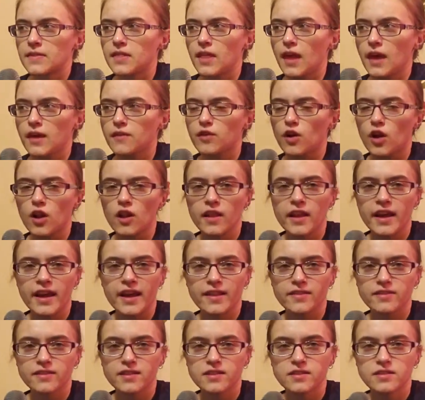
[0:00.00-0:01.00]
They've all
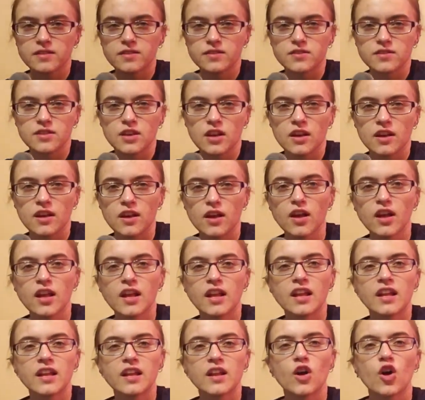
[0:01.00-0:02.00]
had this
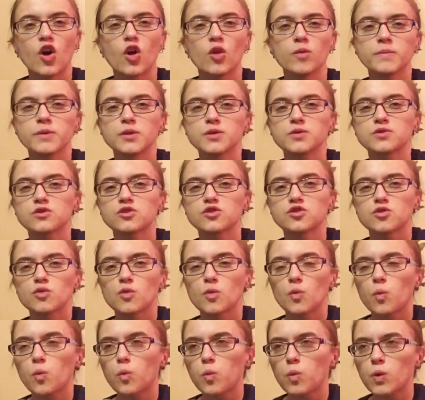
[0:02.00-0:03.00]
almost
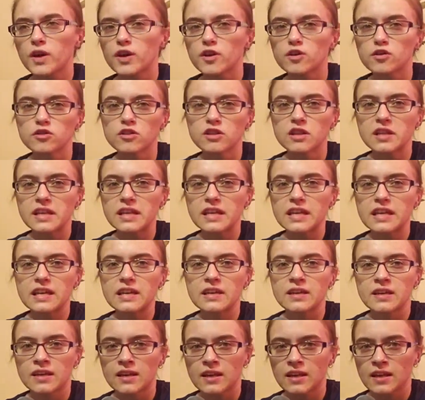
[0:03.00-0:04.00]

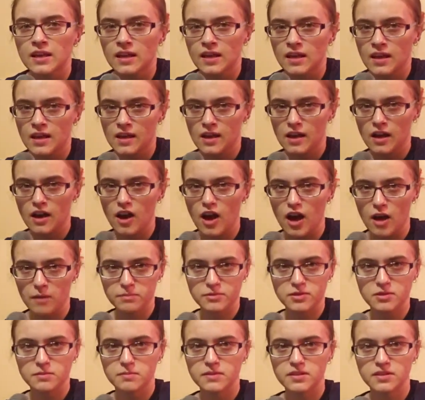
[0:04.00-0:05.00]
weirdly
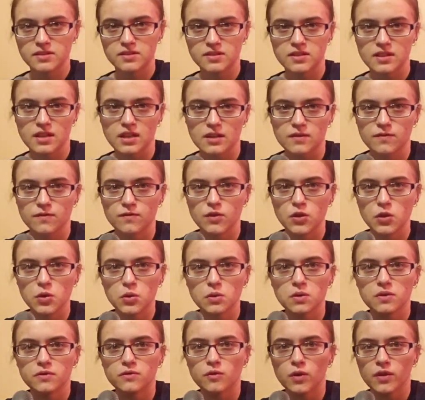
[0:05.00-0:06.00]
optimistic
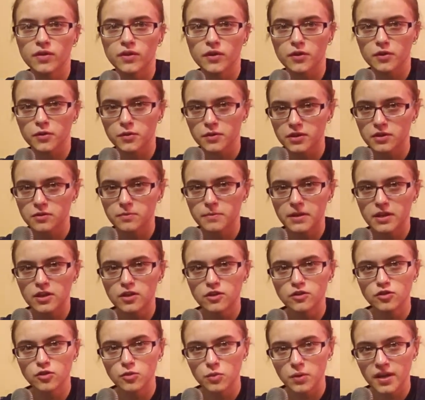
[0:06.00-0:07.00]
view of what they're going to be
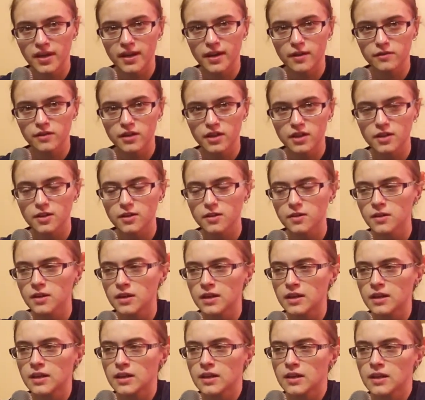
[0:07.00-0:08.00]
doing out there.
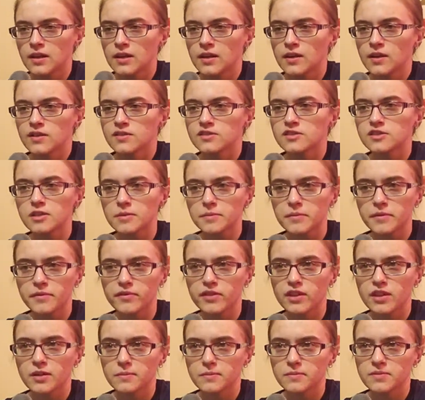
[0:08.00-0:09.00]
Some
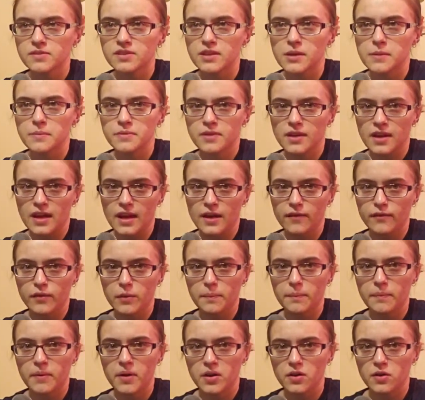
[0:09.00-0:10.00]
of them seem to have
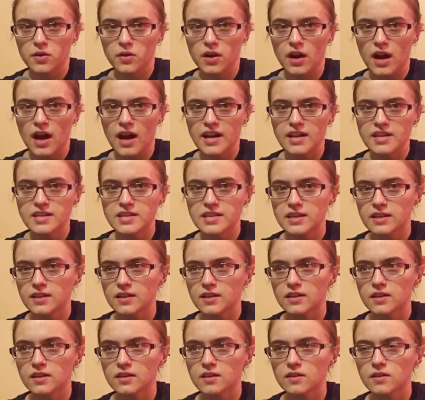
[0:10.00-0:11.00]
a better
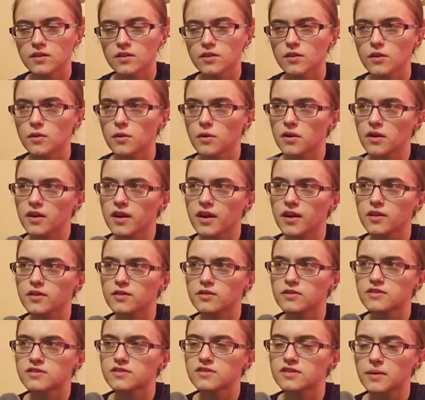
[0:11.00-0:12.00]
idea, or
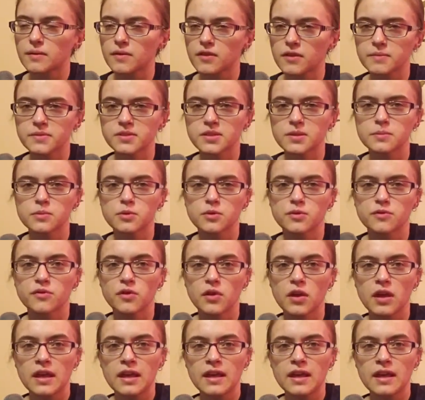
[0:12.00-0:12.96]
some of them seem to have